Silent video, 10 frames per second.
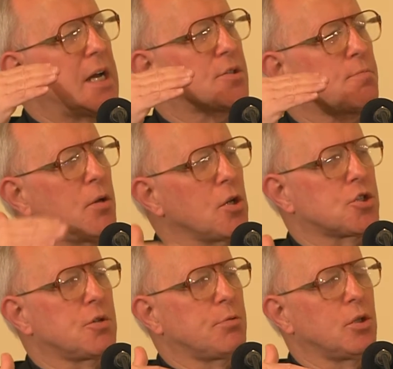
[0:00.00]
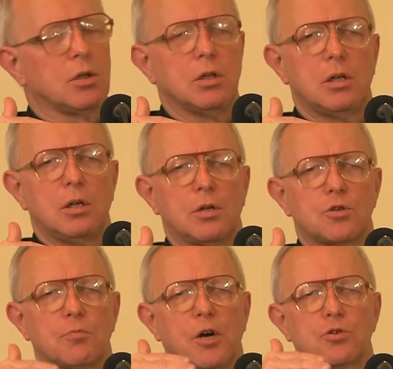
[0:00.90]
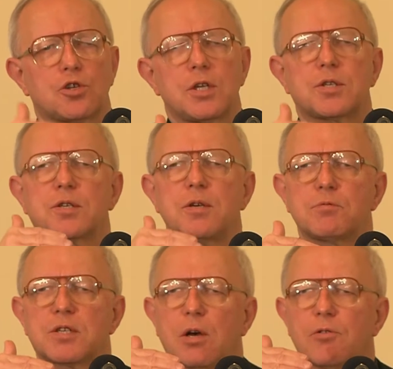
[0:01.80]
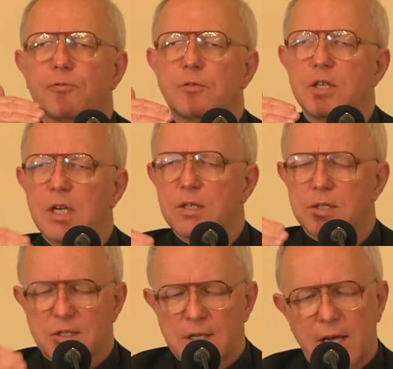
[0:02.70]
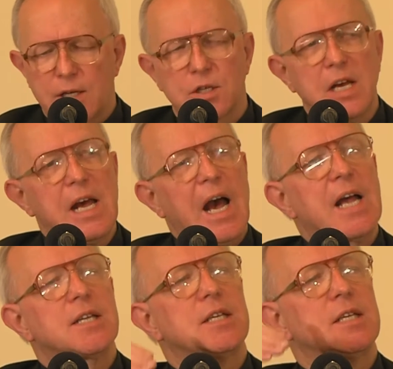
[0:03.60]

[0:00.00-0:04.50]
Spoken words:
as possible to what Jesus himself said, and